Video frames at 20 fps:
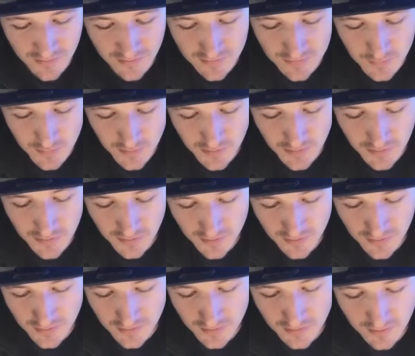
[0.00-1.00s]
That's what I
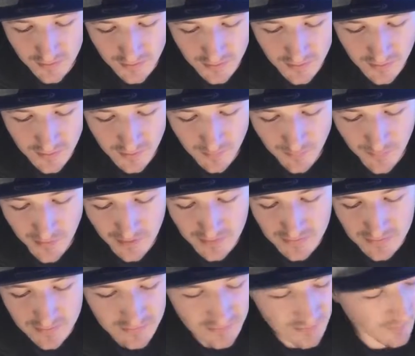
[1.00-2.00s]
think.
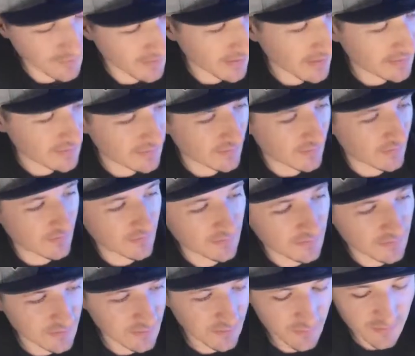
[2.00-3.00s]
Imagine if it has it all,
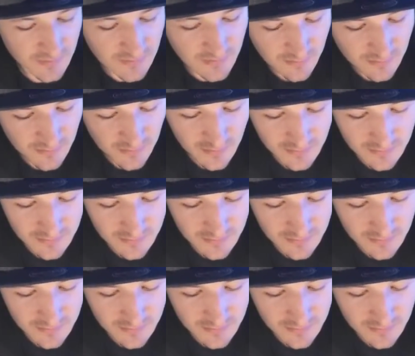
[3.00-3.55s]
it's going to be something